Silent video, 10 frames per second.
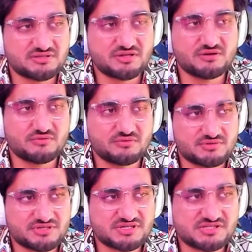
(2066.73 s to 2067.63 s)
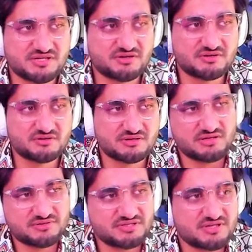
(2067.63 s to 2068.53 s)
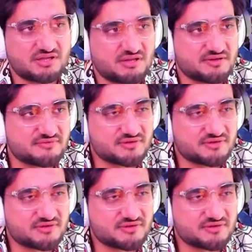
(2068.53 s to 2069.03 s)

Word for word: No, she's here. How is she alive?